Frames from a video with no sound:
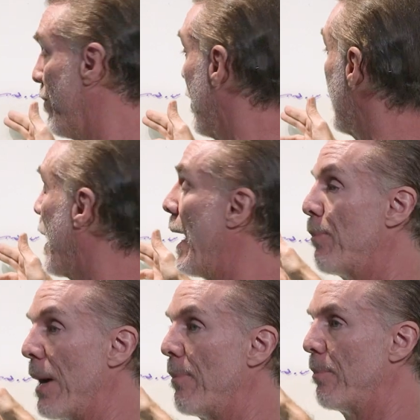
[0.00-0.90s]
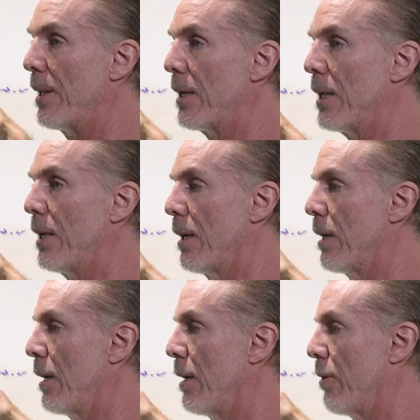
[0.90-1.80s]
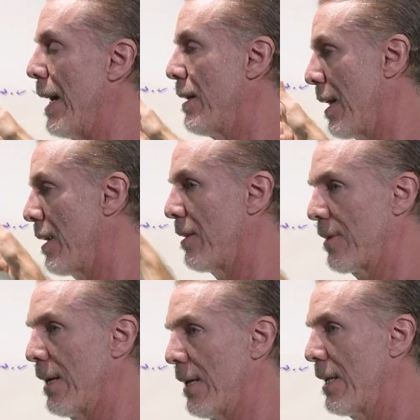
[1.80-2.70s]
very high probability, right, that it's going to